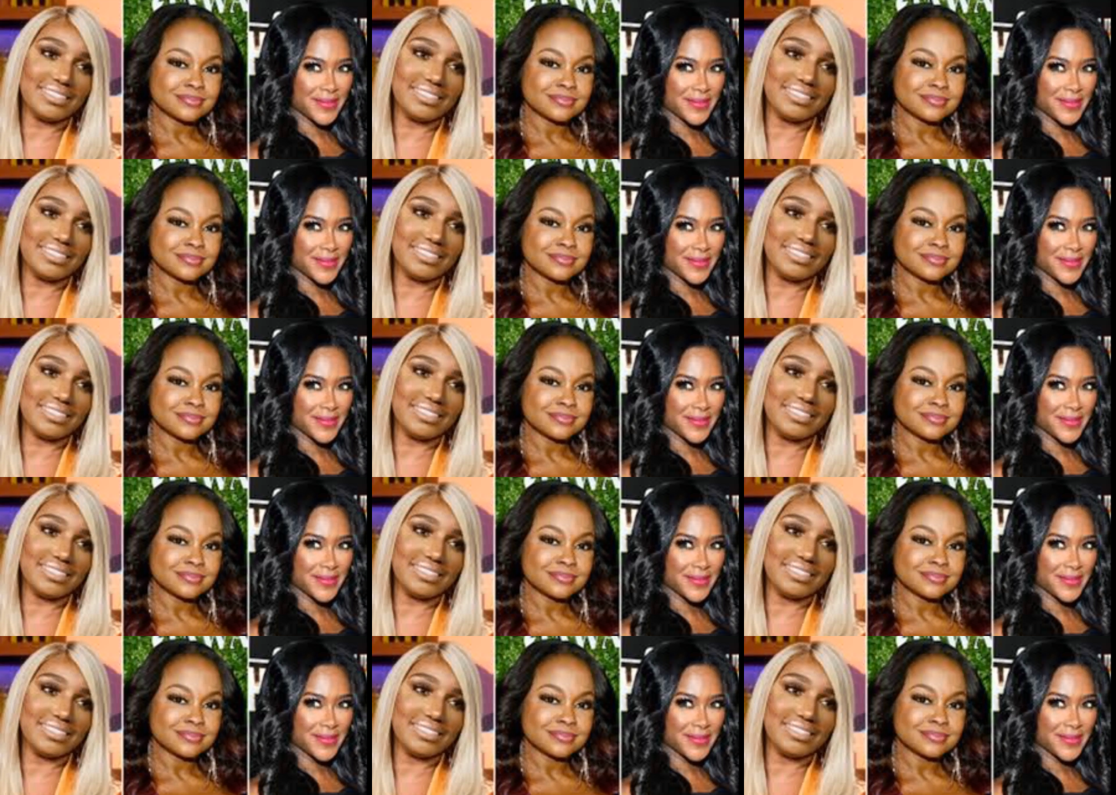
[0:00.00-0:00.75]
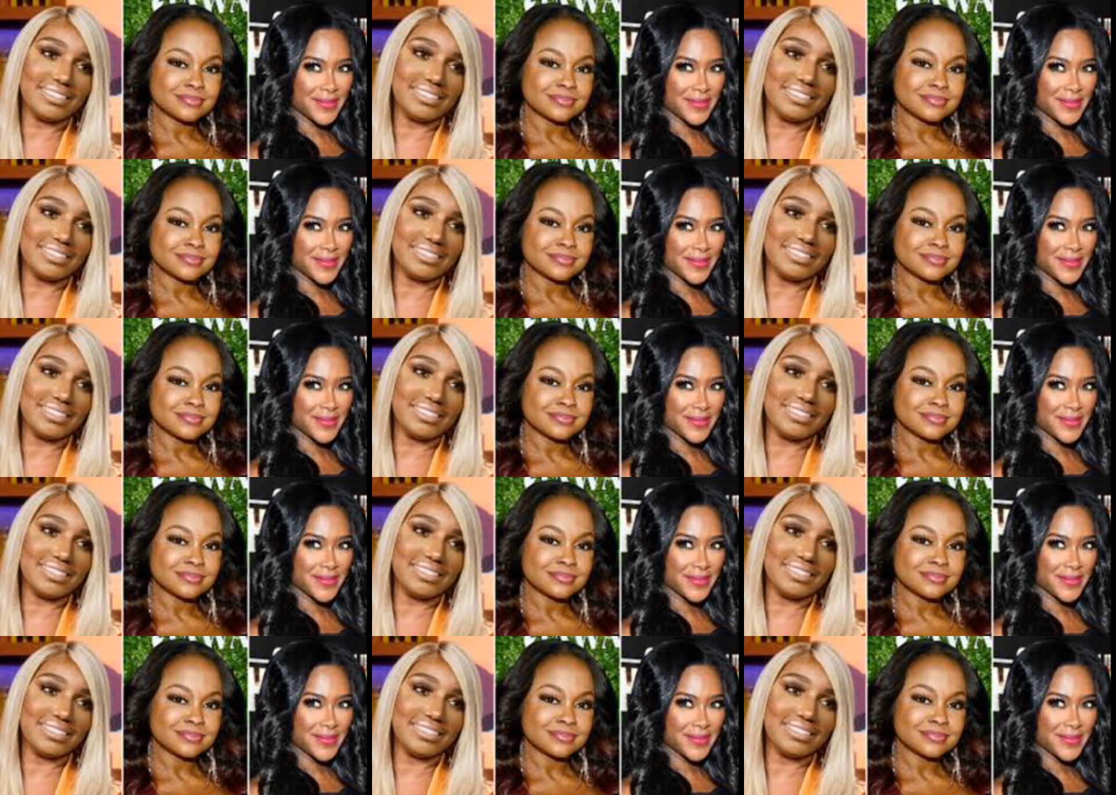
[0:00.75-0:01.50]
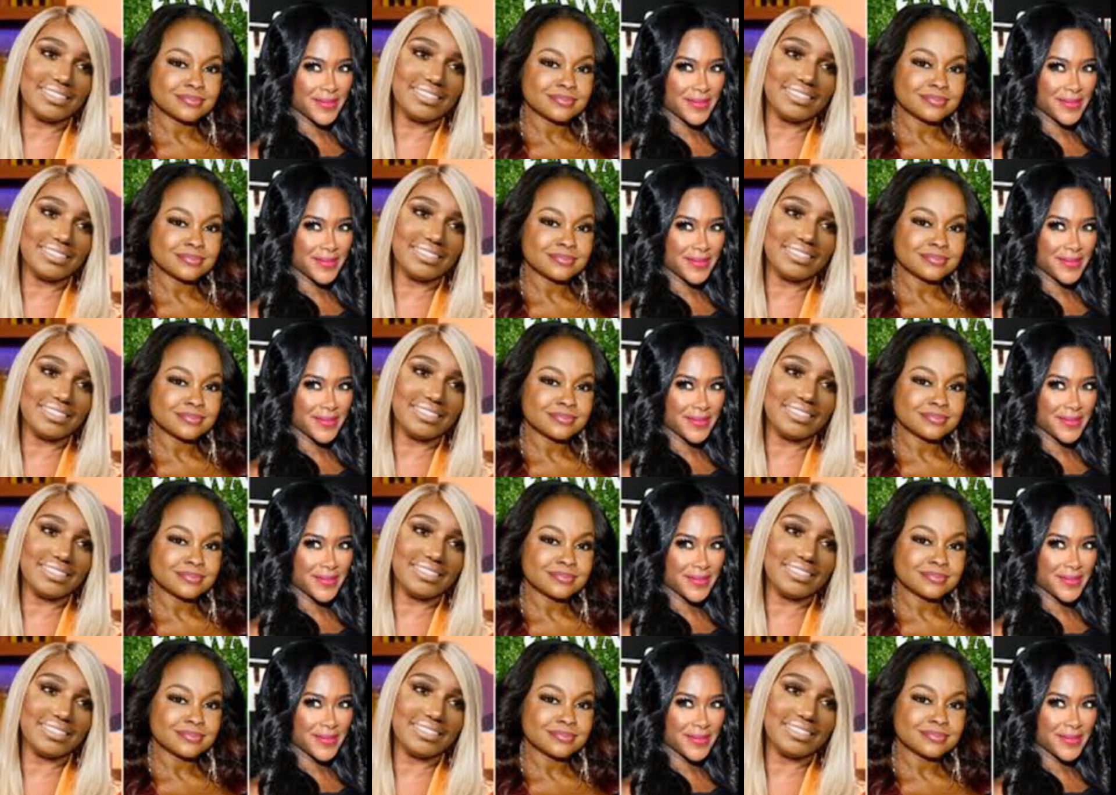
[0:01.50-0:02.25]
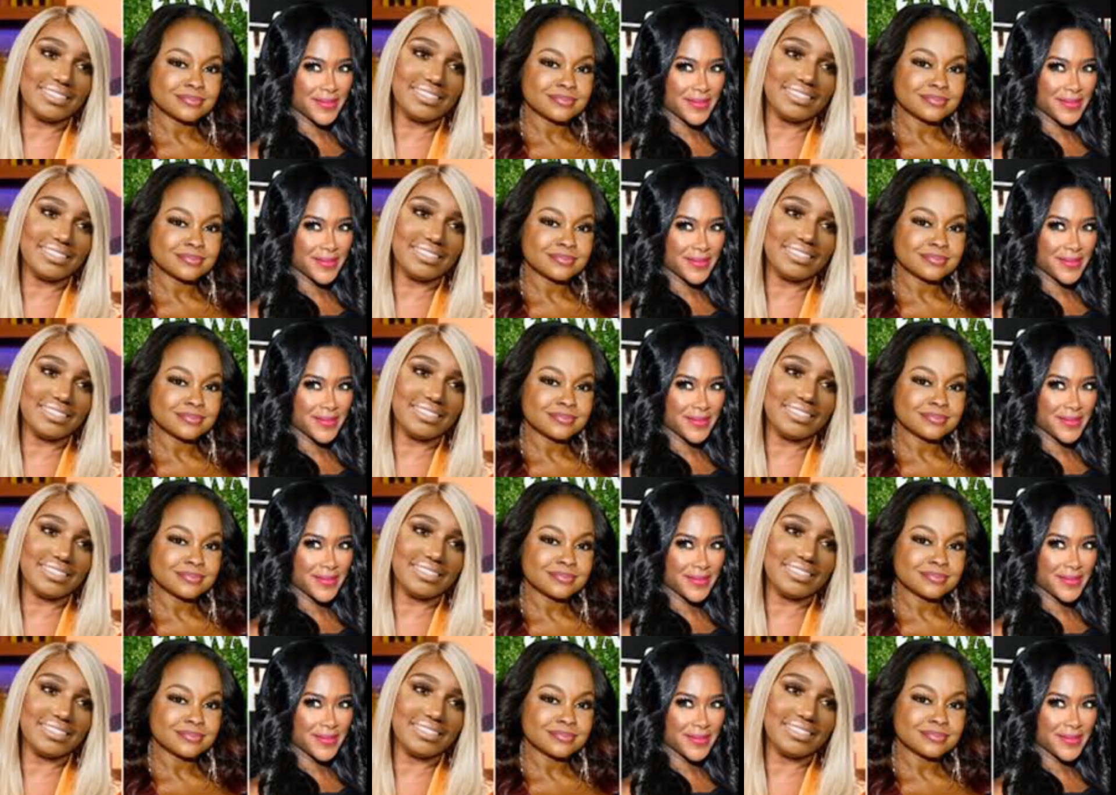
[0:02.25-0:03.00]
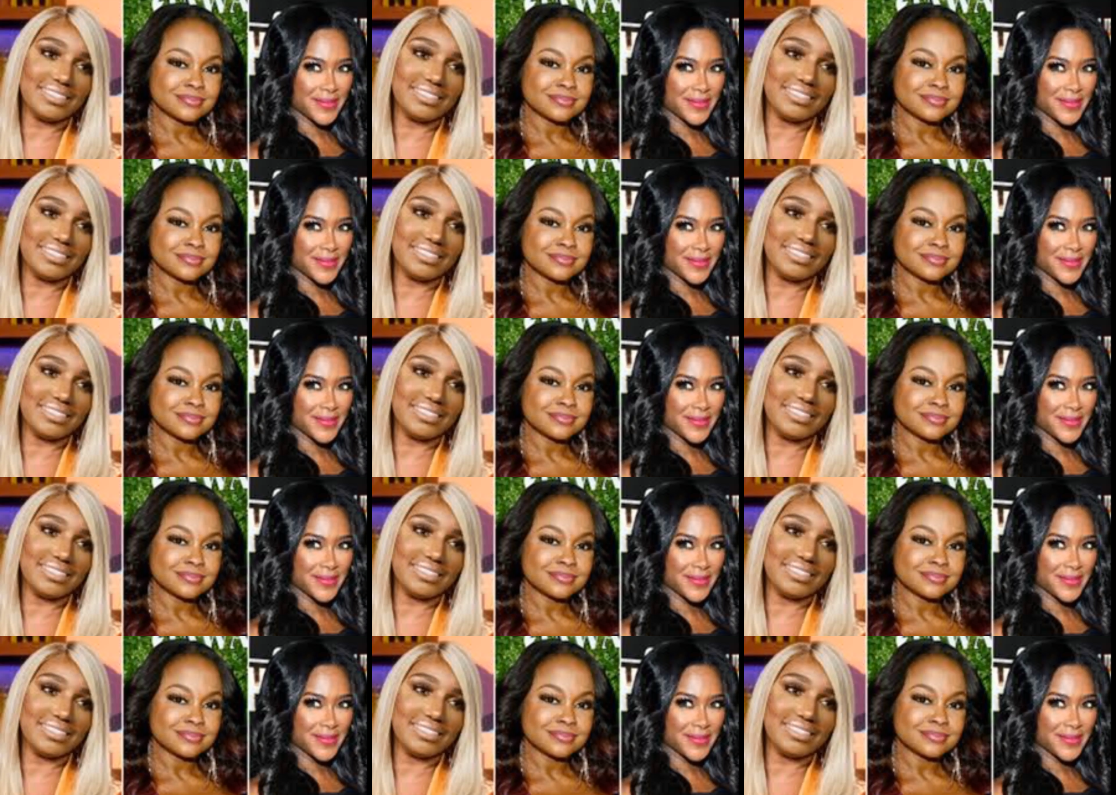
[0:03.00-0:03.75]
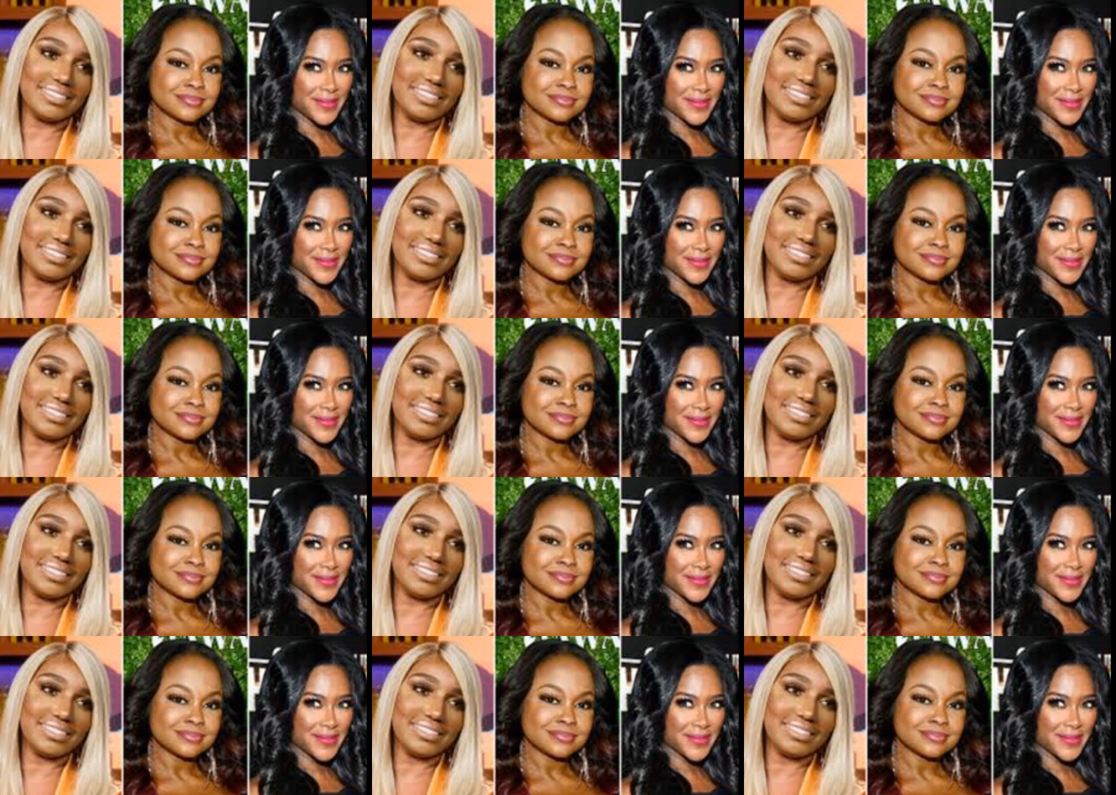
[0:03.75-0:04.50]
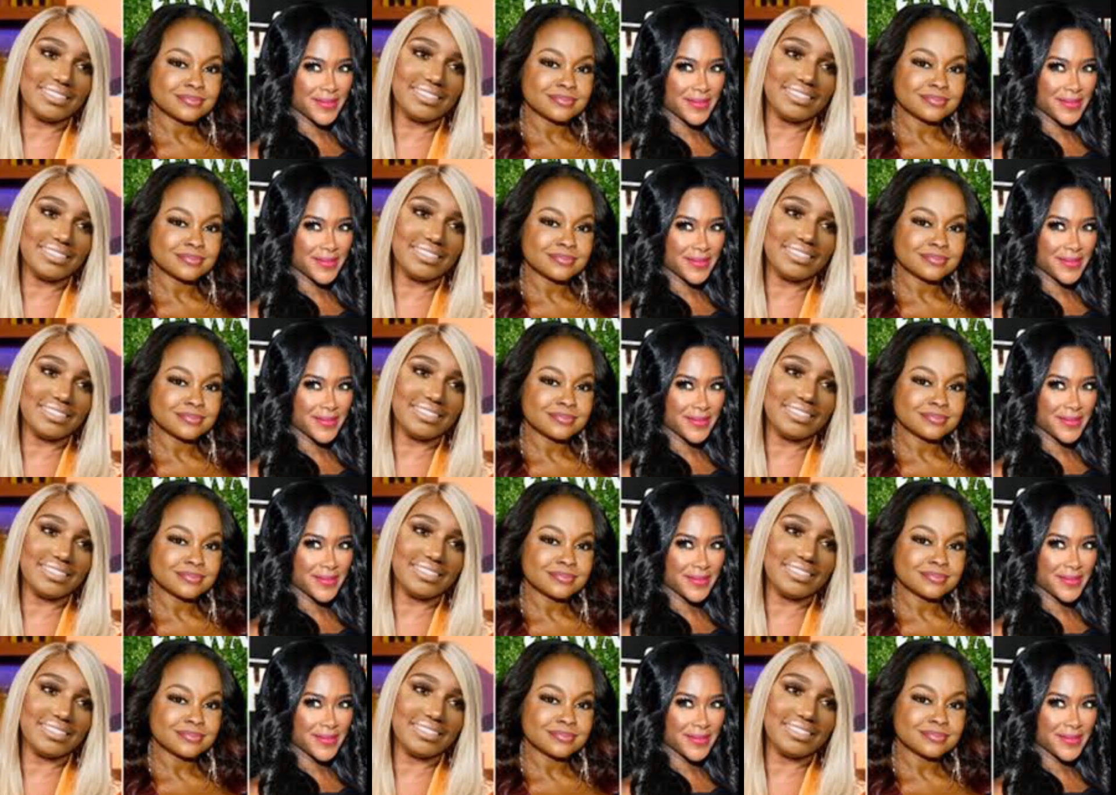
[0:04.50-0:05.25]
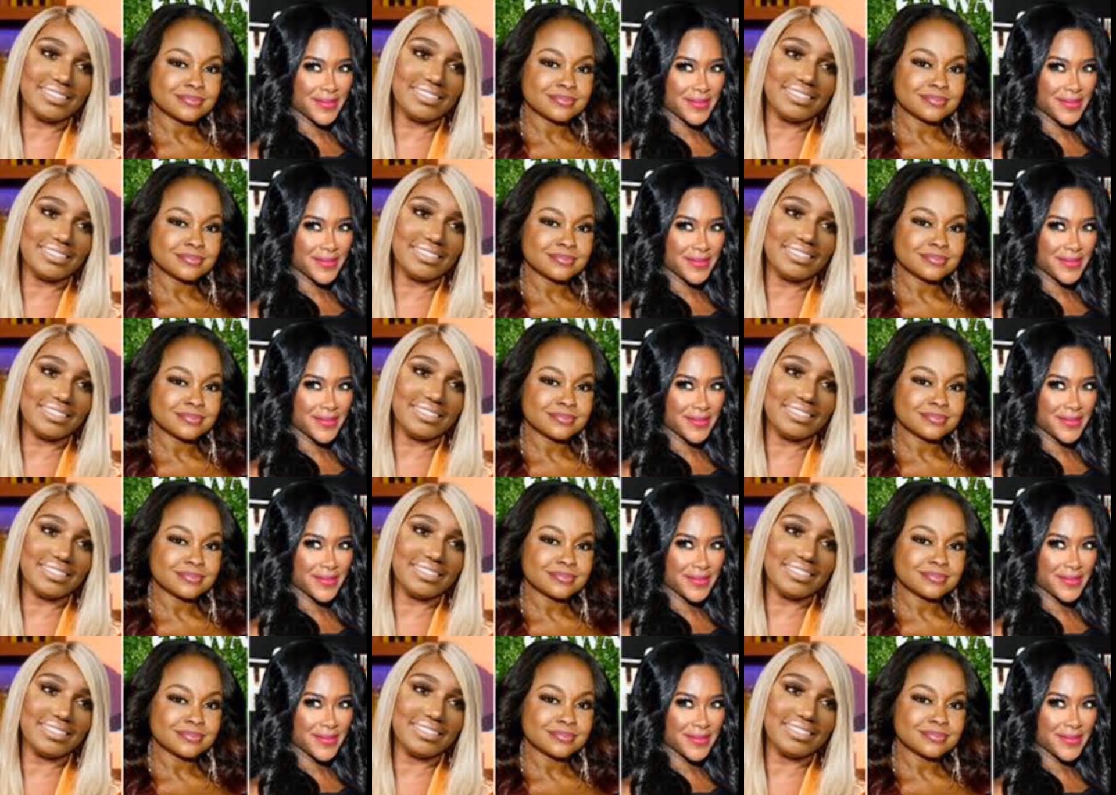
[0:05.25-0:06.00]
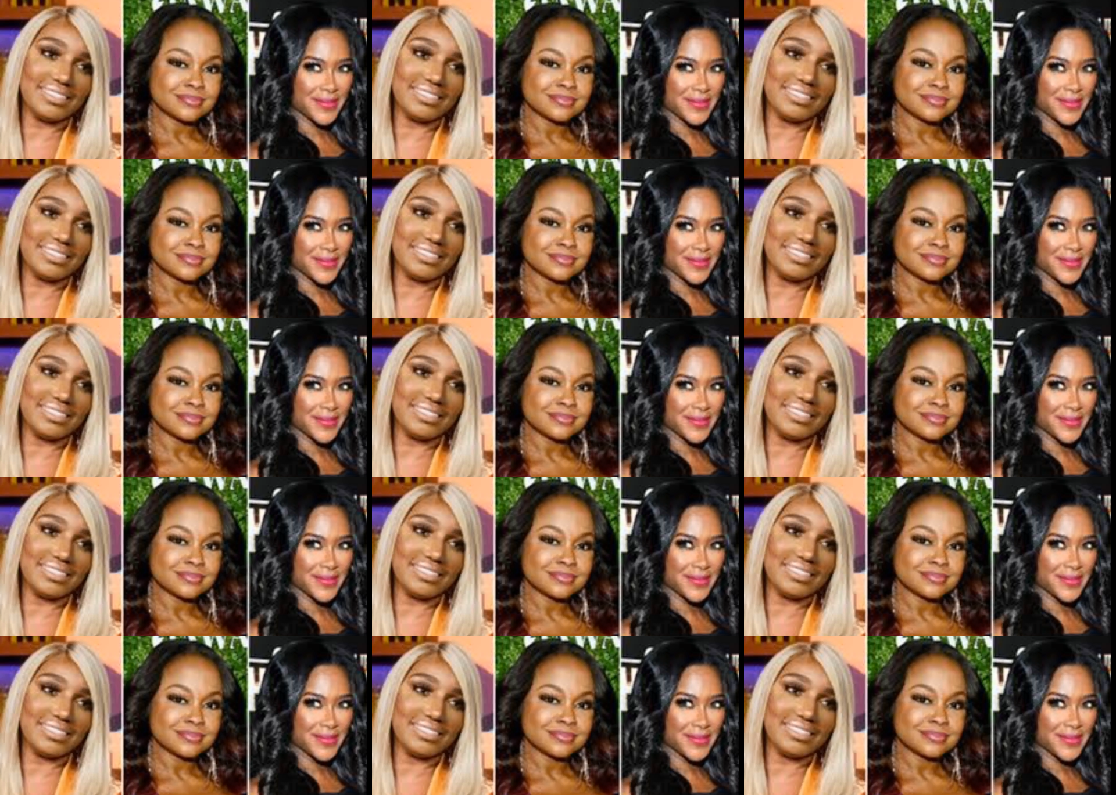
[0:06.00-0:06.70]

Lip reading: [no speech]